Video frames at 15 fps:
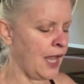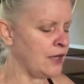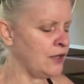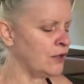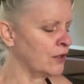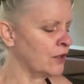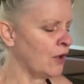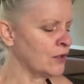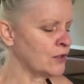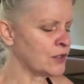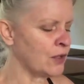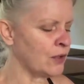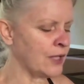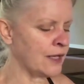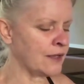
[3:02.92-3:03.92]
And you can
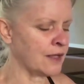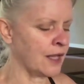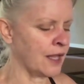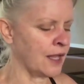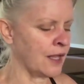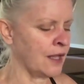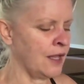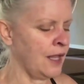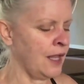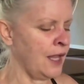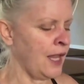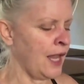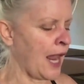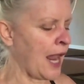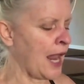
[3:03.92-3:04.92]
also let the
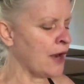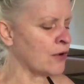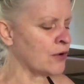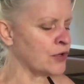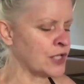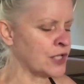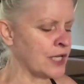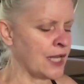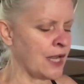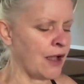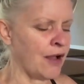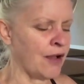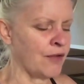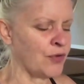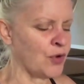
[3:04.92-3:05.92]
energy
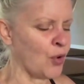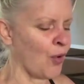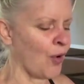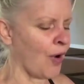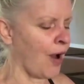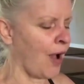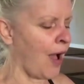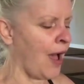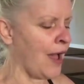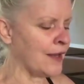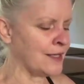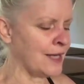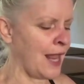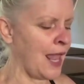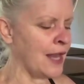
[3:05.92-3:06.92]
of your
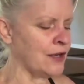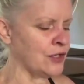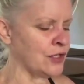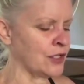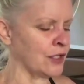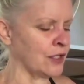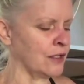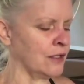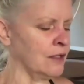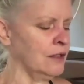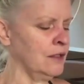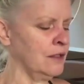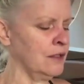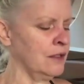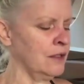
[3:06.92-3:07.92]

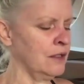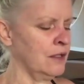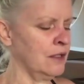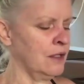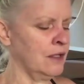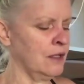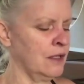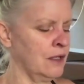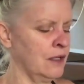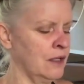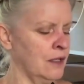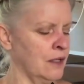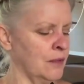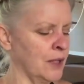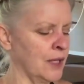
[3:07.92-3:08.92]
attention,
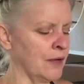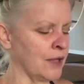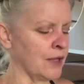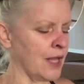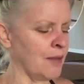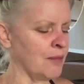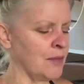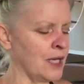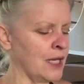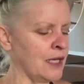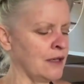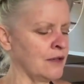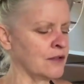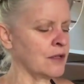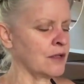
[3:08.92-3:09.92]
whatever that
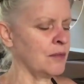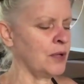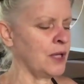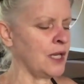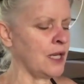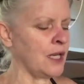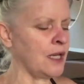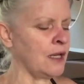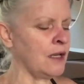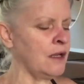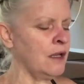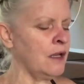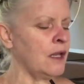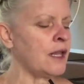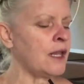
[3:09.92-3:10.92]
means, to be
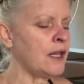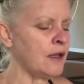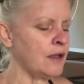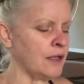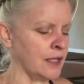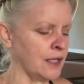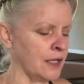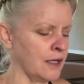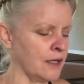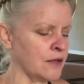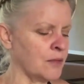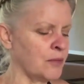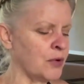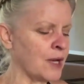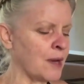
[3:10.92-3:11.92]
healing and
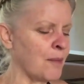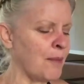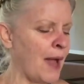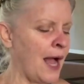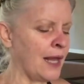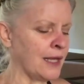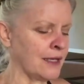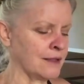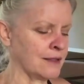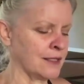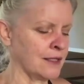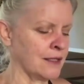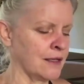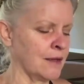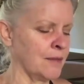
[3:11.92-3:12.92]
to bring balance
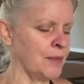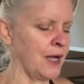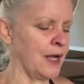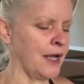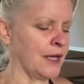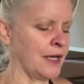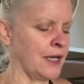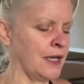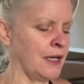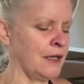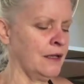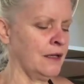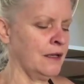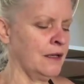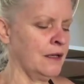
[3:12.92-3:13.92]
into the body,
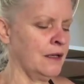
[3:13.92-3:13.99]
